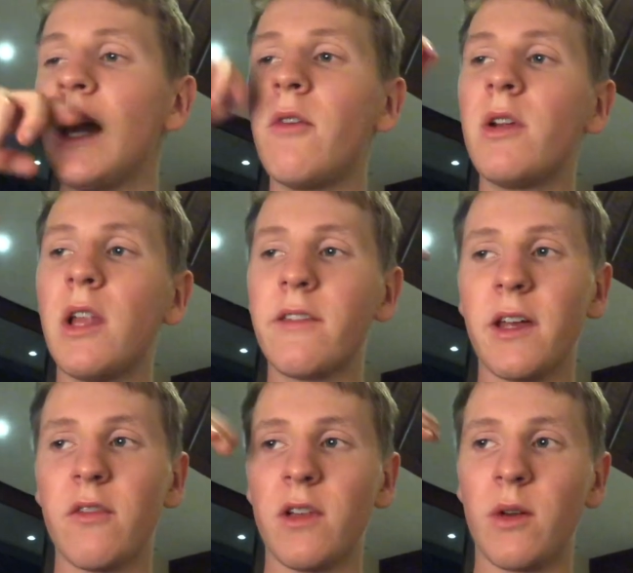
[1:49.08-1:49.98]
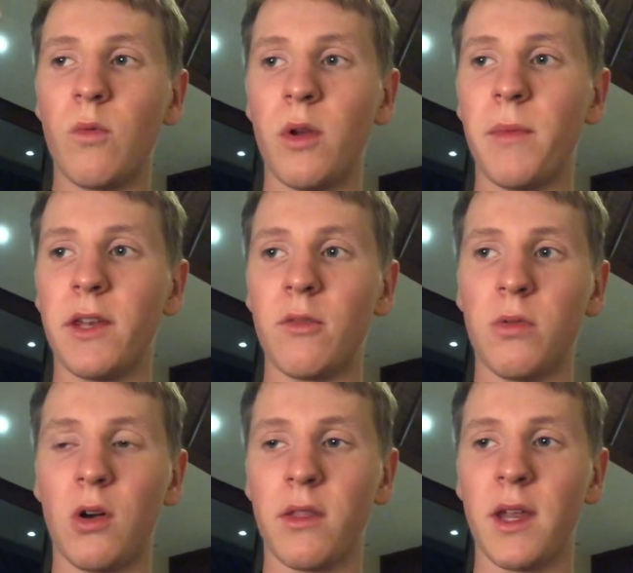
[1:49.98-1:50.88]
I realized kind of like one mental
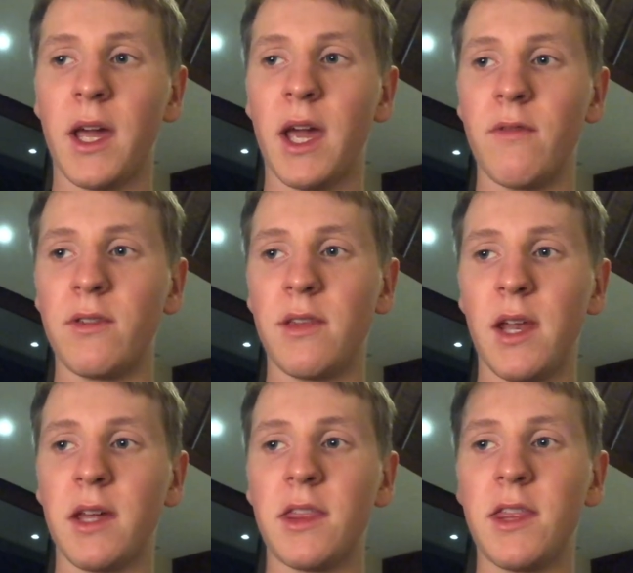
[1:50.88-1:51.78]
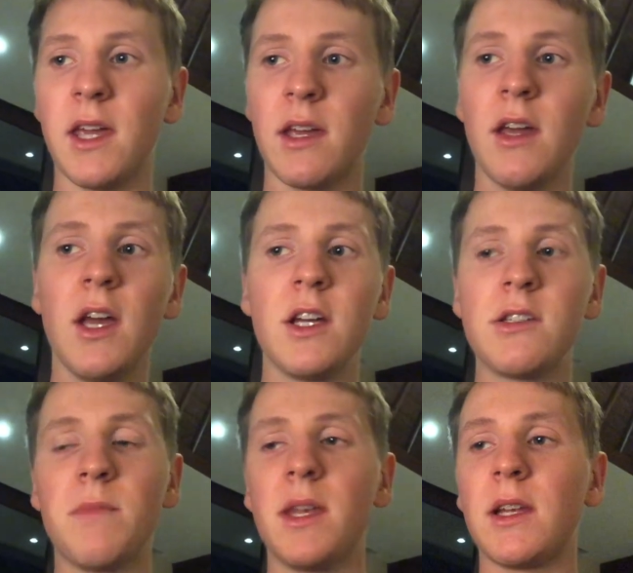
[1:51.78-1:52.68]
block that I have is that I think
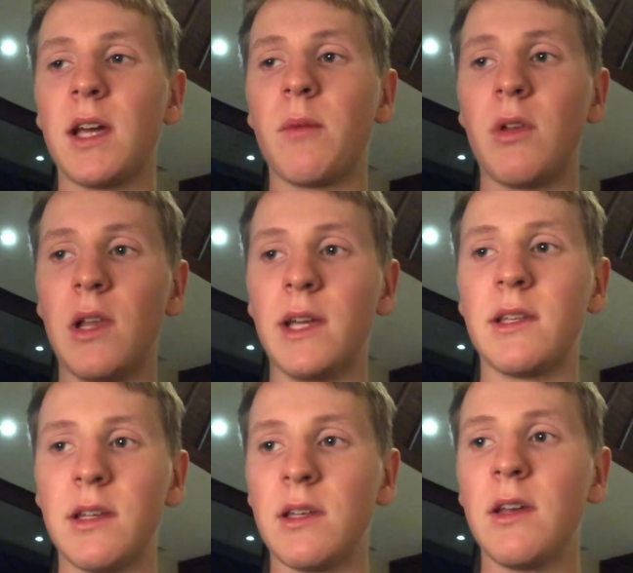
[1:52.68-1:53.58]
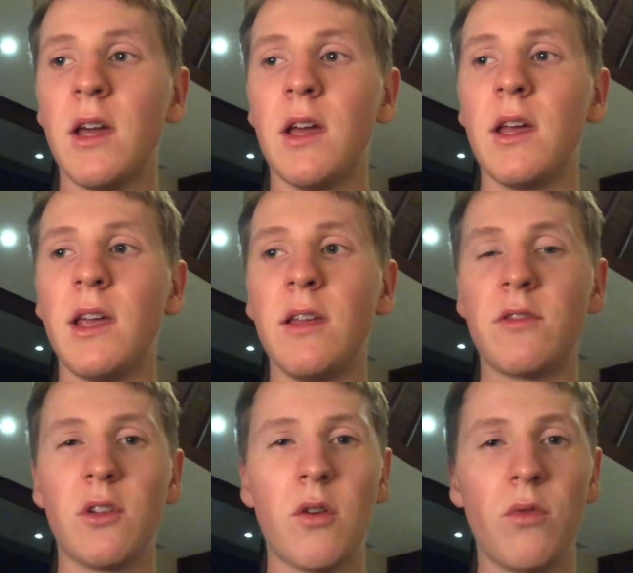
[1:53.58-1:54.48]
spending time on LinkedIn
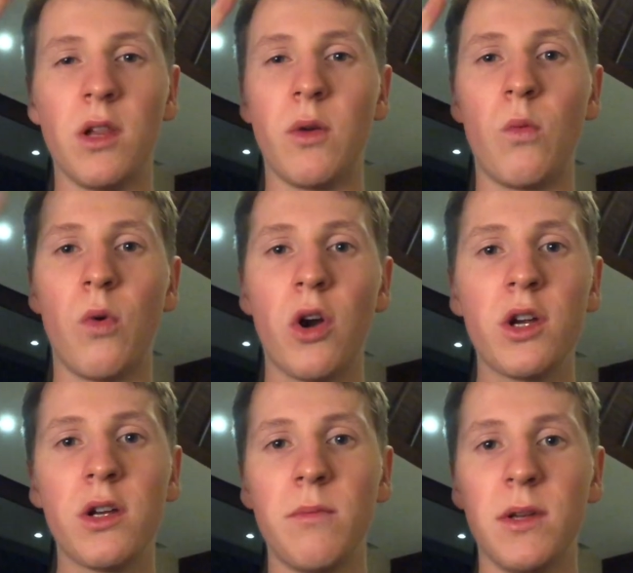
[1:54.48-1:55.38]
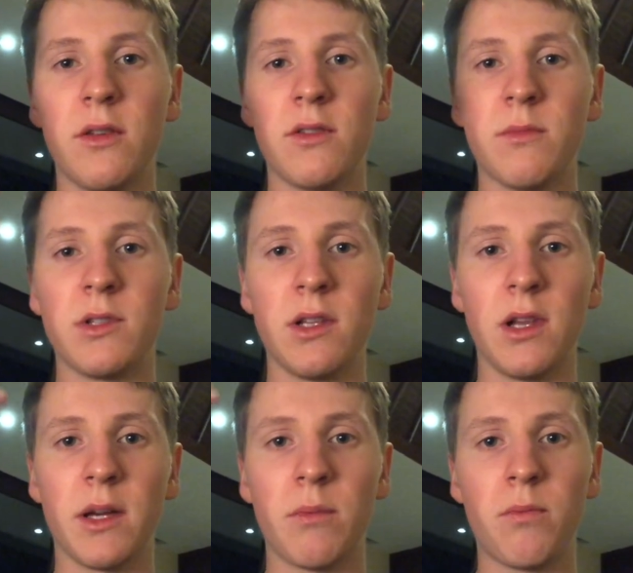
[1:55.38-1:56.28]
is not really work, because I'm still
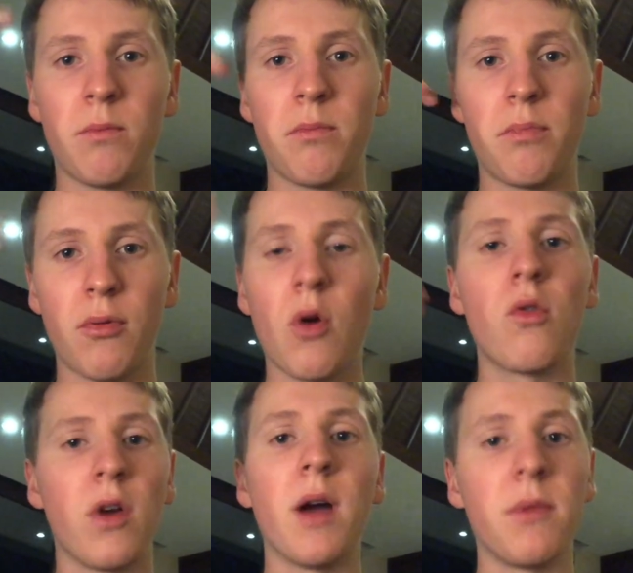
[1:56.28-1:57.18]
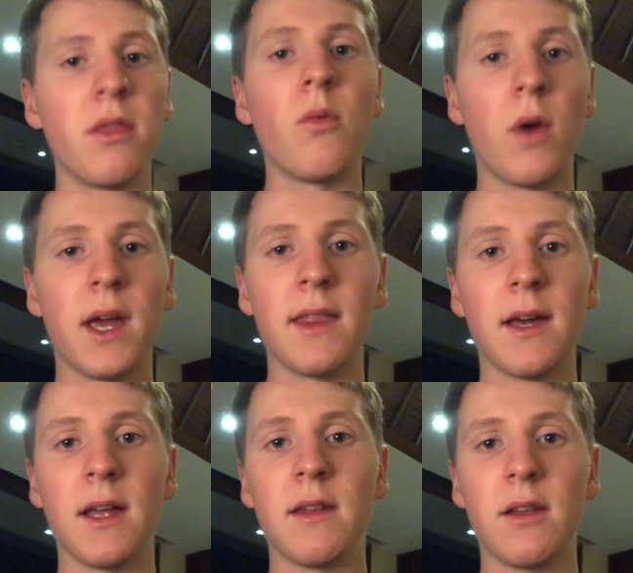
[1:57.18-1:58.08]
like programmed in the way
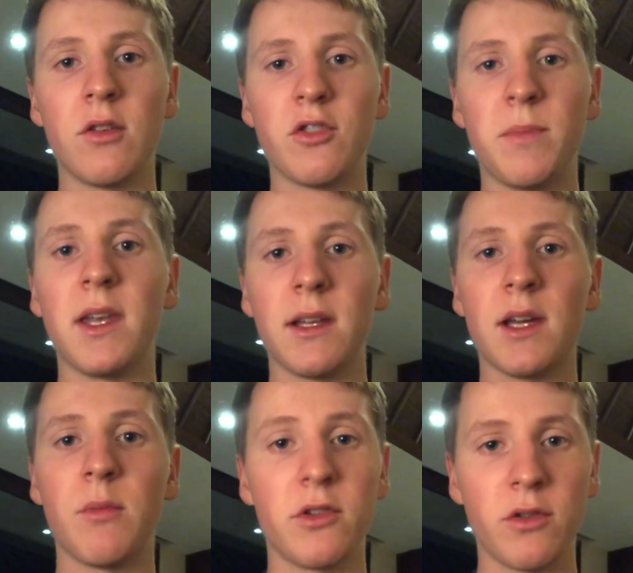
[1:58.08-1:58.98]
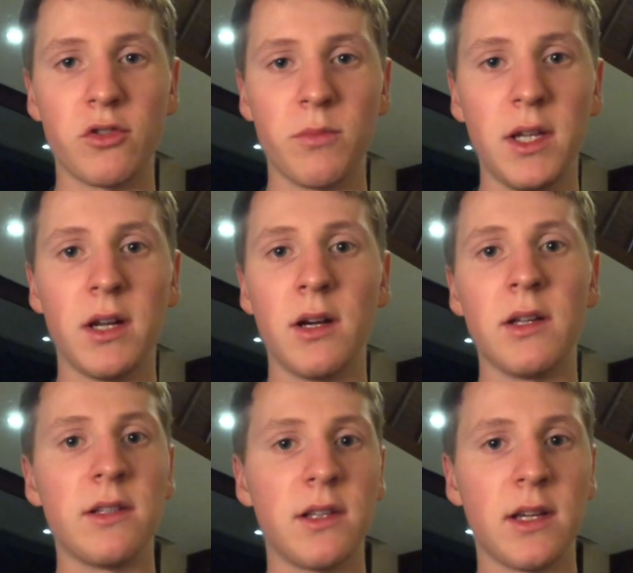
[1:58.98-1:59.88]
that, you know, spending time on social media
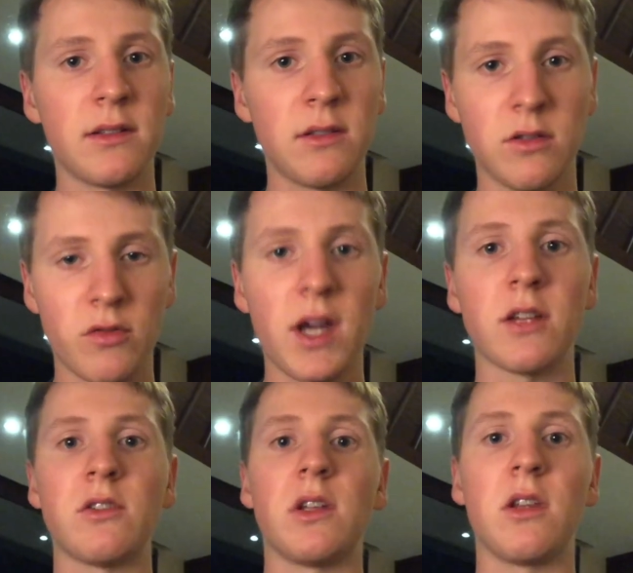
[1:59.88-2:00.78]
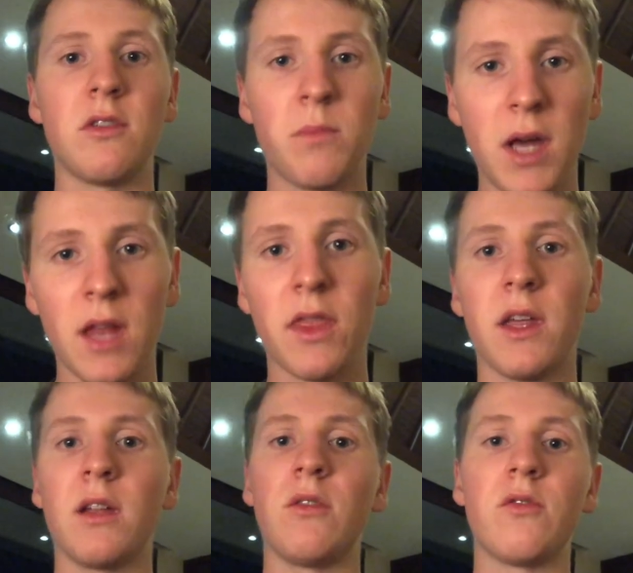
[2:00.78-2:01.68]
is like distraction and is a bad
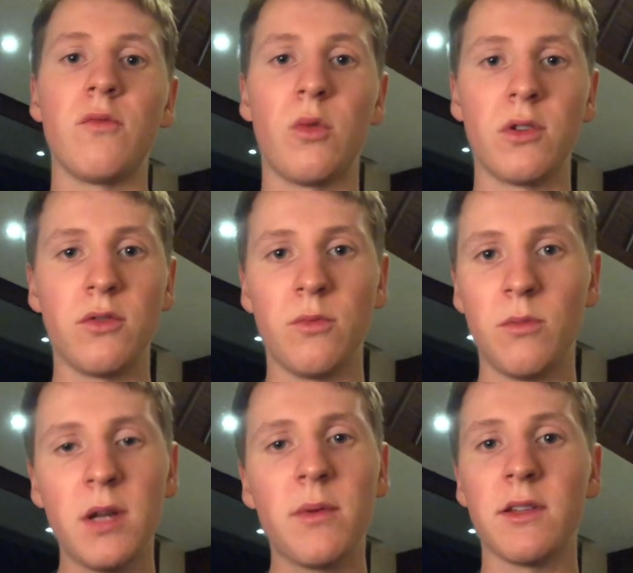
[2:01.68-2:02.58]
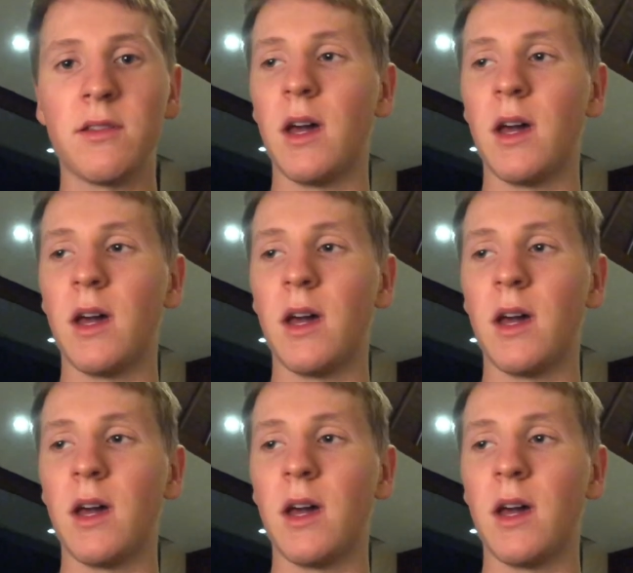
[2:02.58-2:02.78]
thing, and you want to minimize